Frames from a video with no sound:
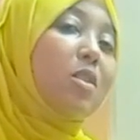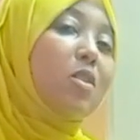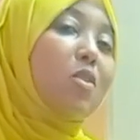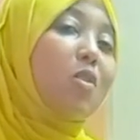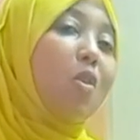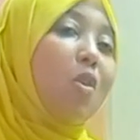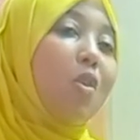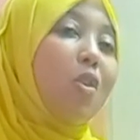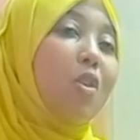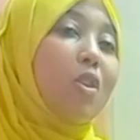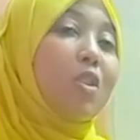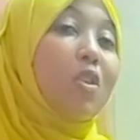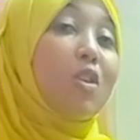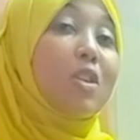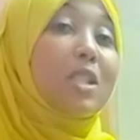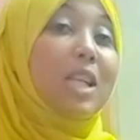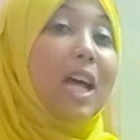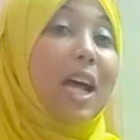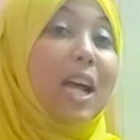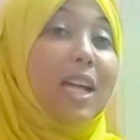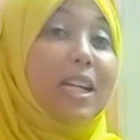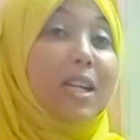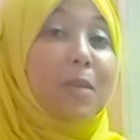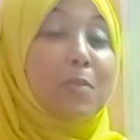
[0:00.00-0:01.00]
So those
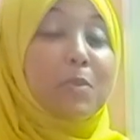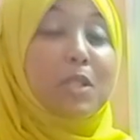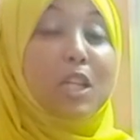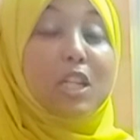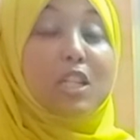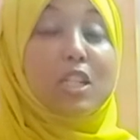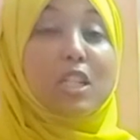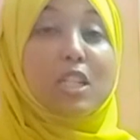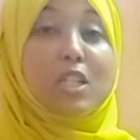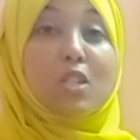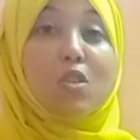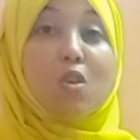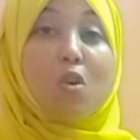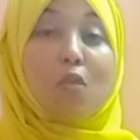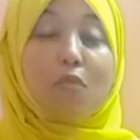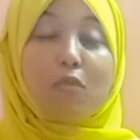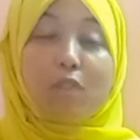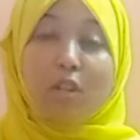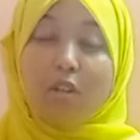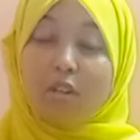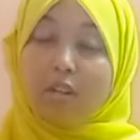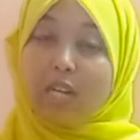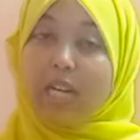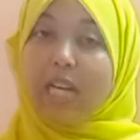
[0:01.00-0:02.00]
are adaptations
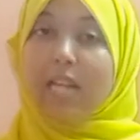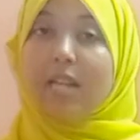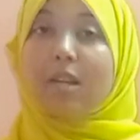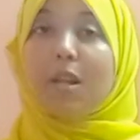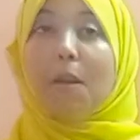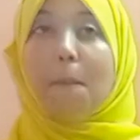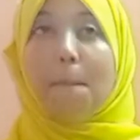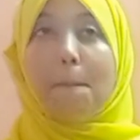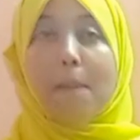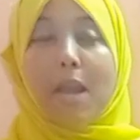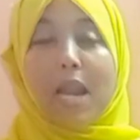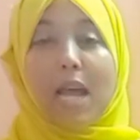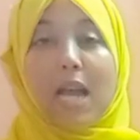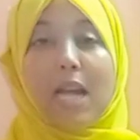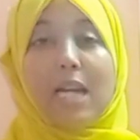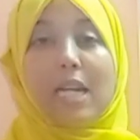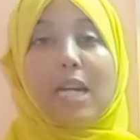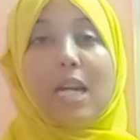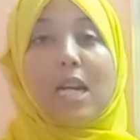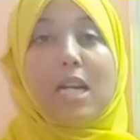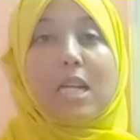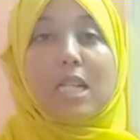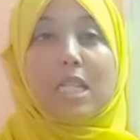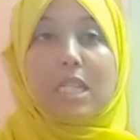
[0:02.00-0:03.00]
of the red
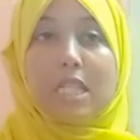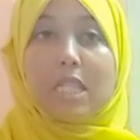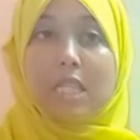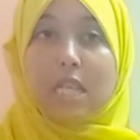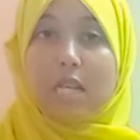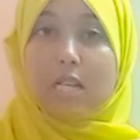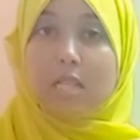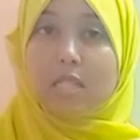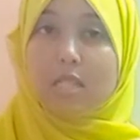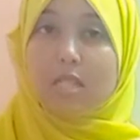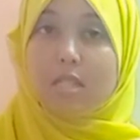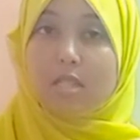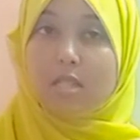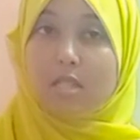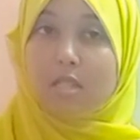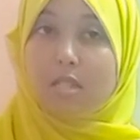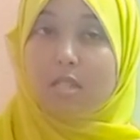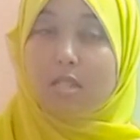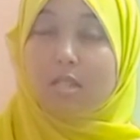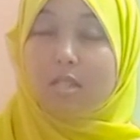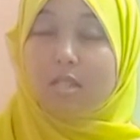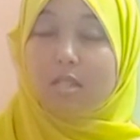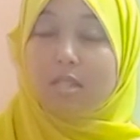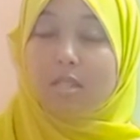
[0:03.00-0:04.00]
blood cells.
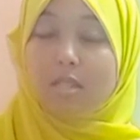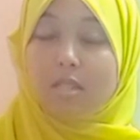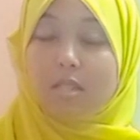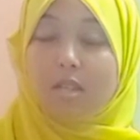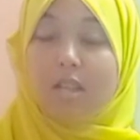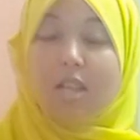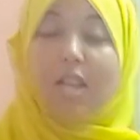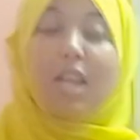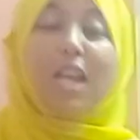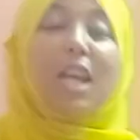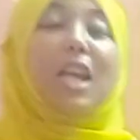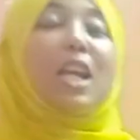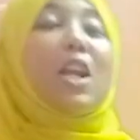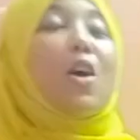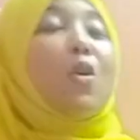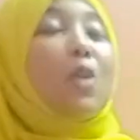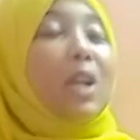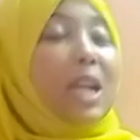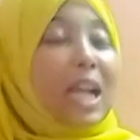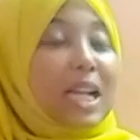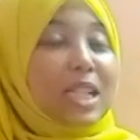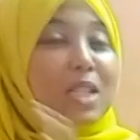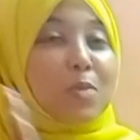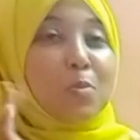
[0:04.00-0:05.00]

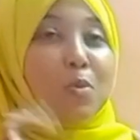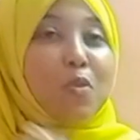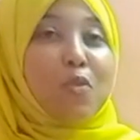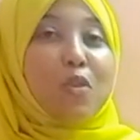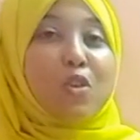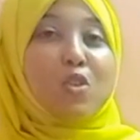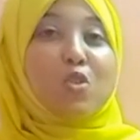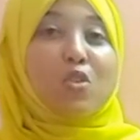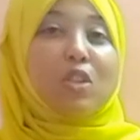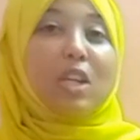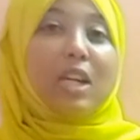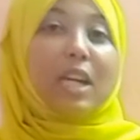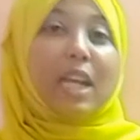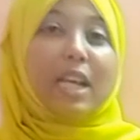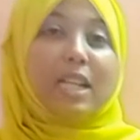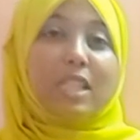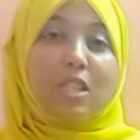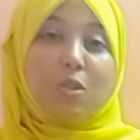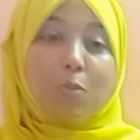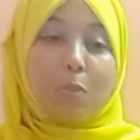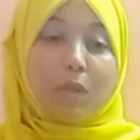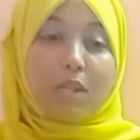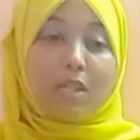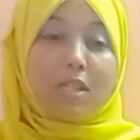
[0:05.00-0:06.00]
Now, let's move on to the
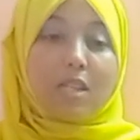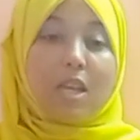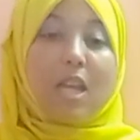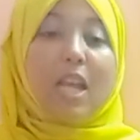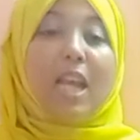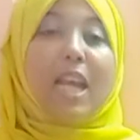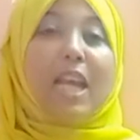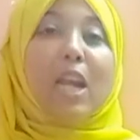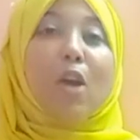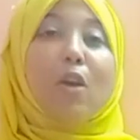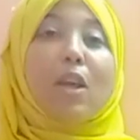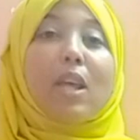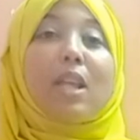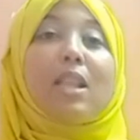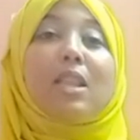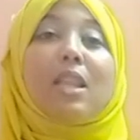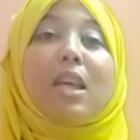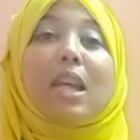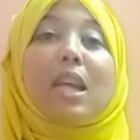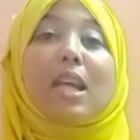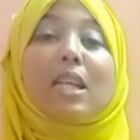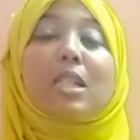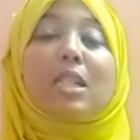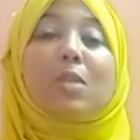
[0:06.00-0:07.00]
next bit. Now, in
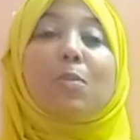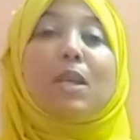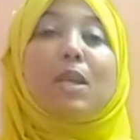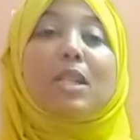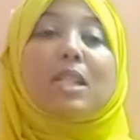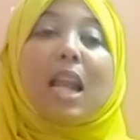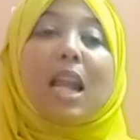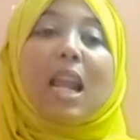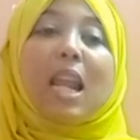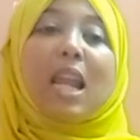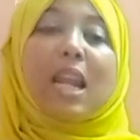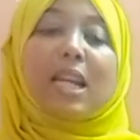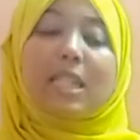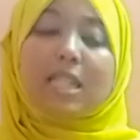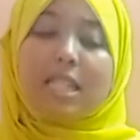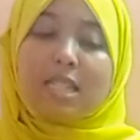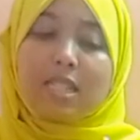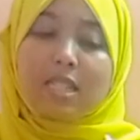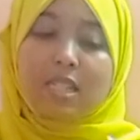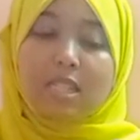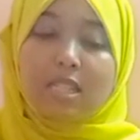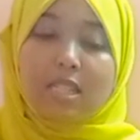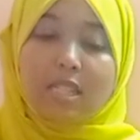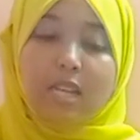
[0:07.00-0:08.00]
the next bit, let
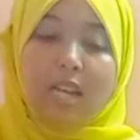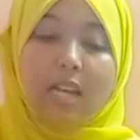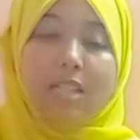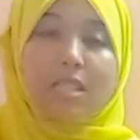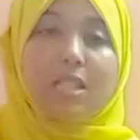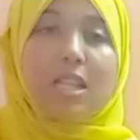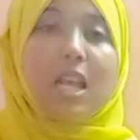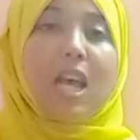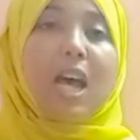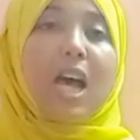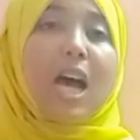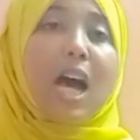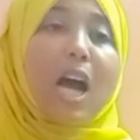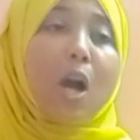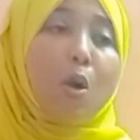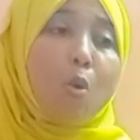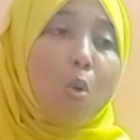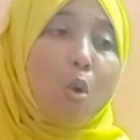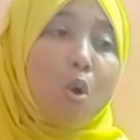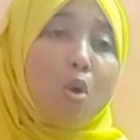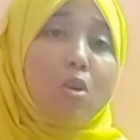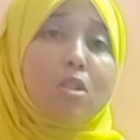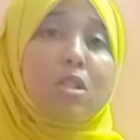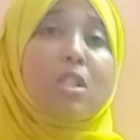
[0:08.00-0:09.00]
us discuss
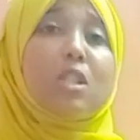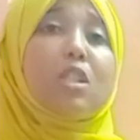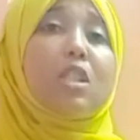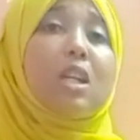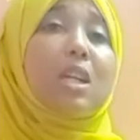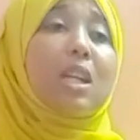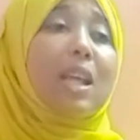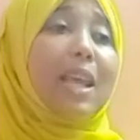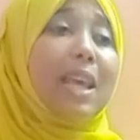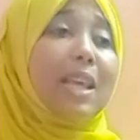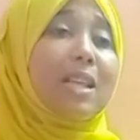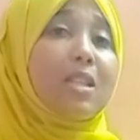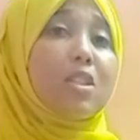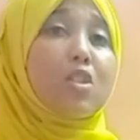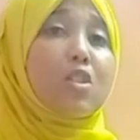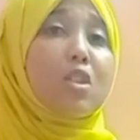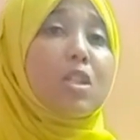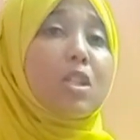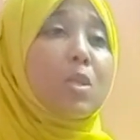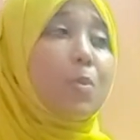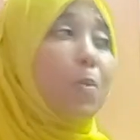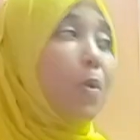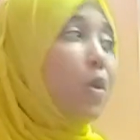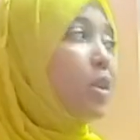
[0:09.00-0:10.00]
how oxygen is
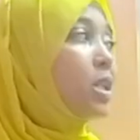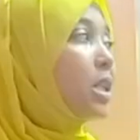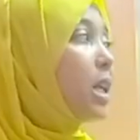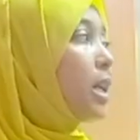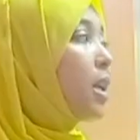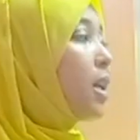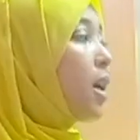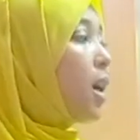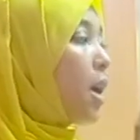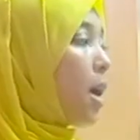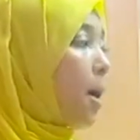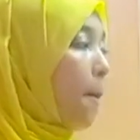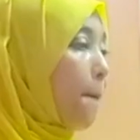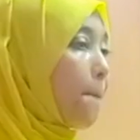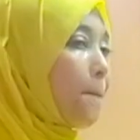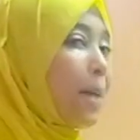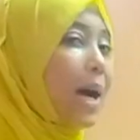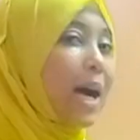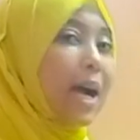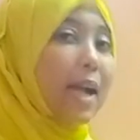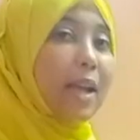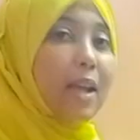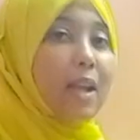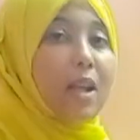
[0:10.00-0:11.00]
transported
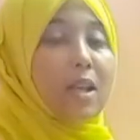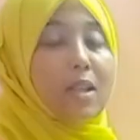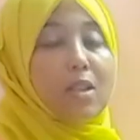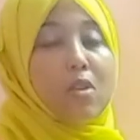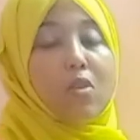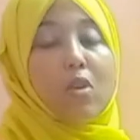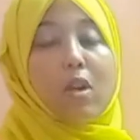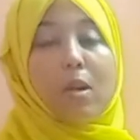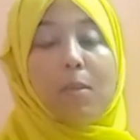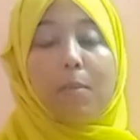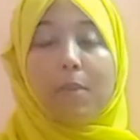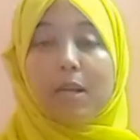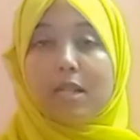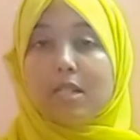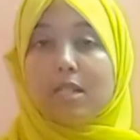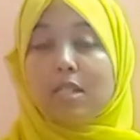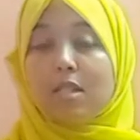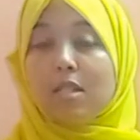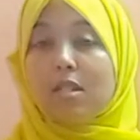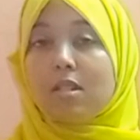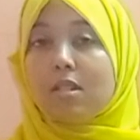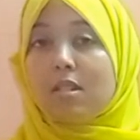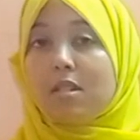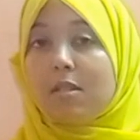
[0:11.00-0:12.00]
by the red blood
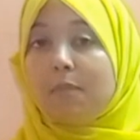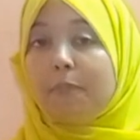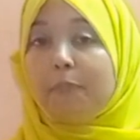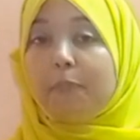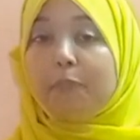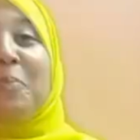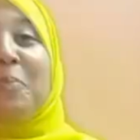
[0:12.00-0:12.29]
cells.